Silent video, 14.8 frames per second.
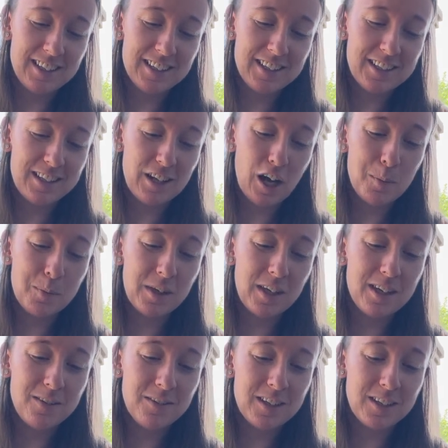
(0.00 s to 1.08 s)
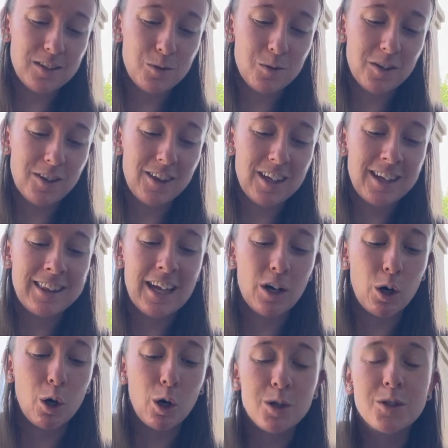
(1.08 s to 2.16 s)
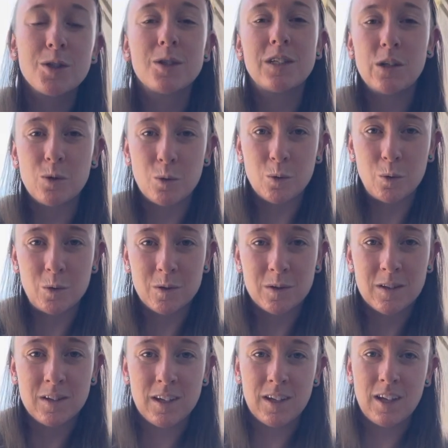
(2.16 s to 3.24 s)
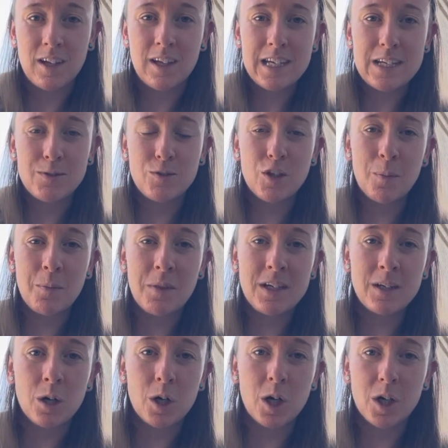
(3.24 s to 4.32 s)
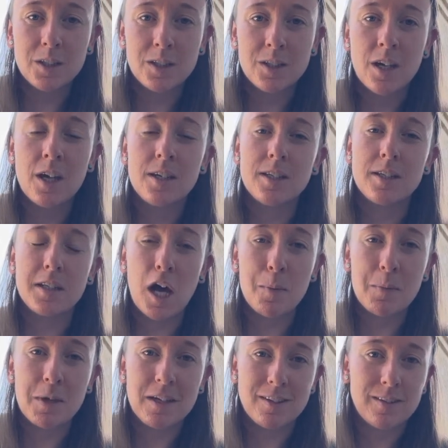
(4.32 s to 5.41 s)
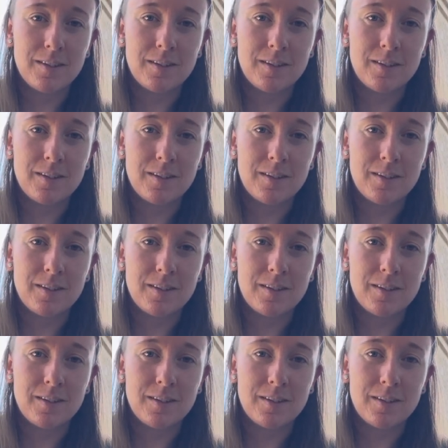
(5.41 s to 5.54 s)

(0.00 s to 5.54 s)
stop giving to the thing that hurts you. If something hurts, stop it.